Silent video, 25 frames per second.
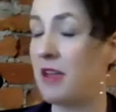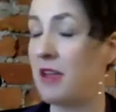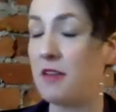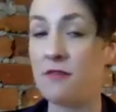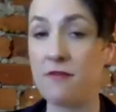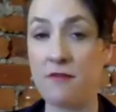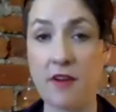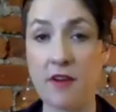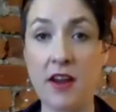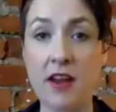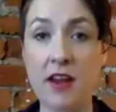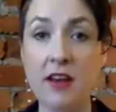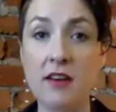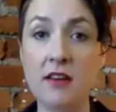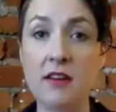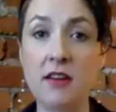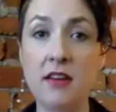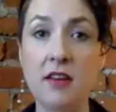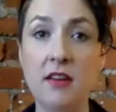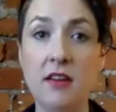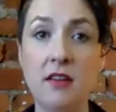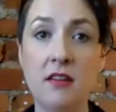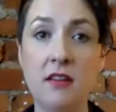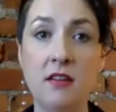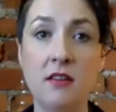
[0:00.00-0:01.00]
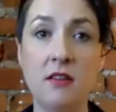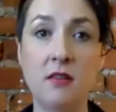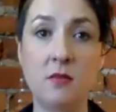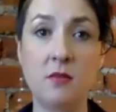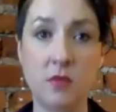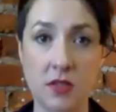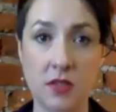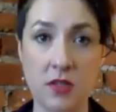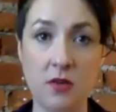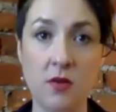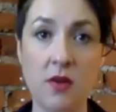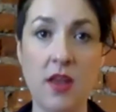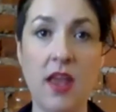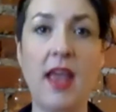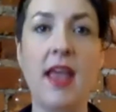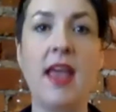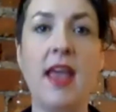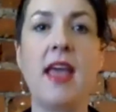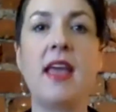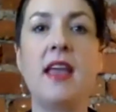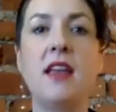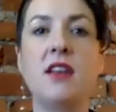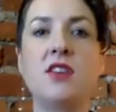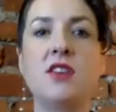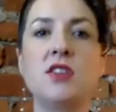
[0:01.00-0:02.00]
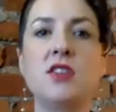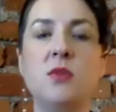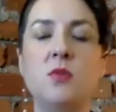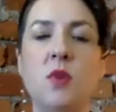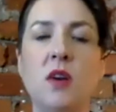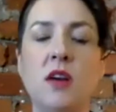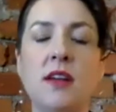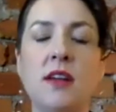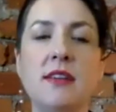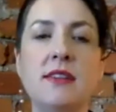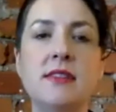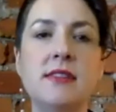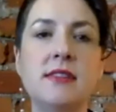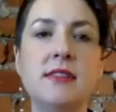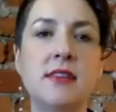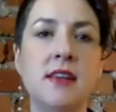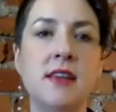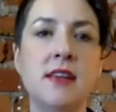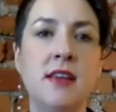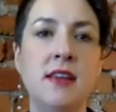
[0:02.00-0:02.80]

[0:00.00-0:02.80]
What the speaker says: friend was okay, and she was.